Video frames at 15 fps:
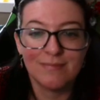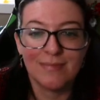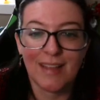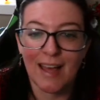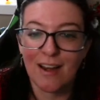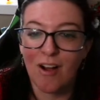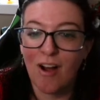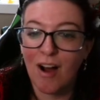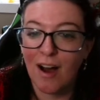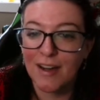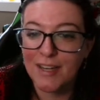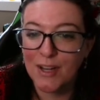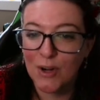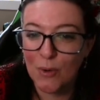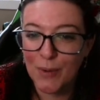that
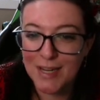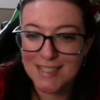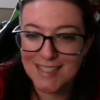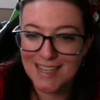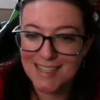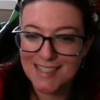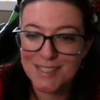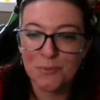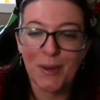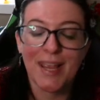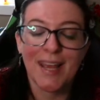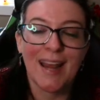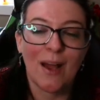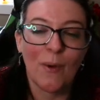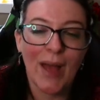audio exists. We
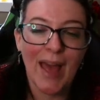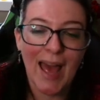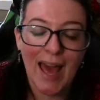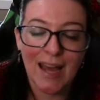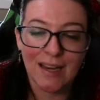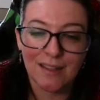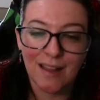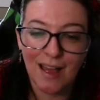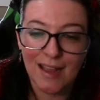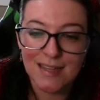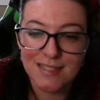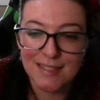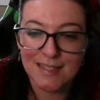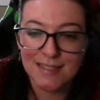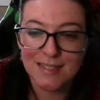can now
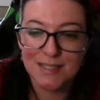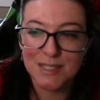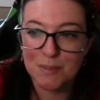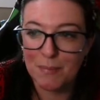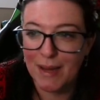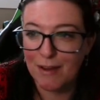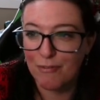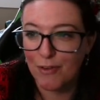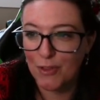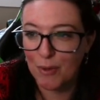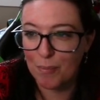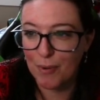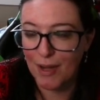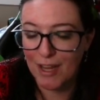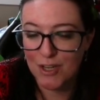analyze it to make further
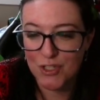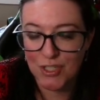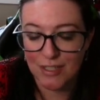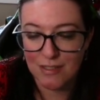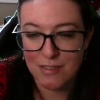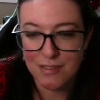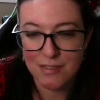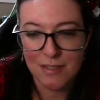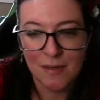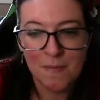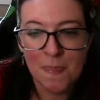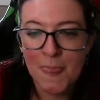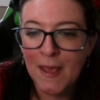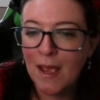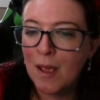predictions.
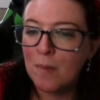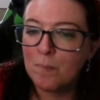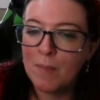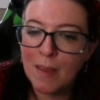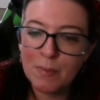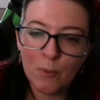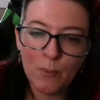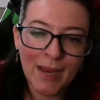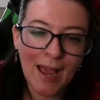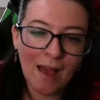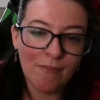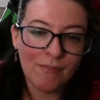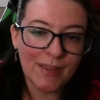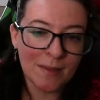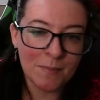Maybe we
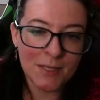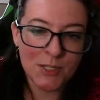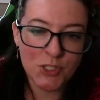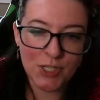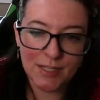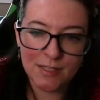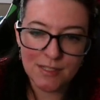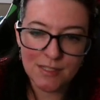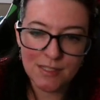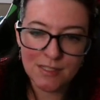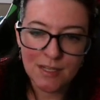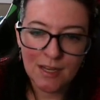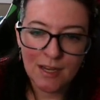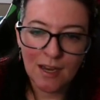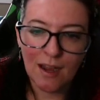have images
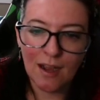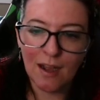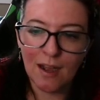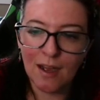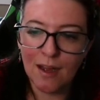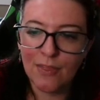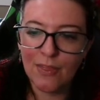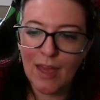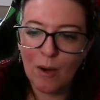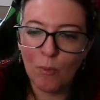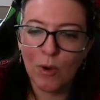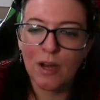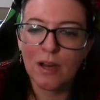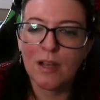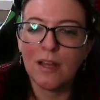that
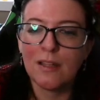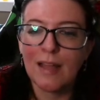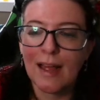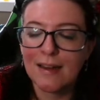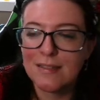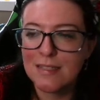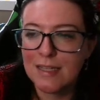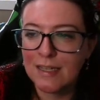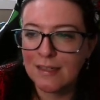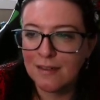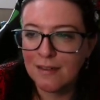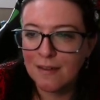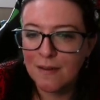we're collecting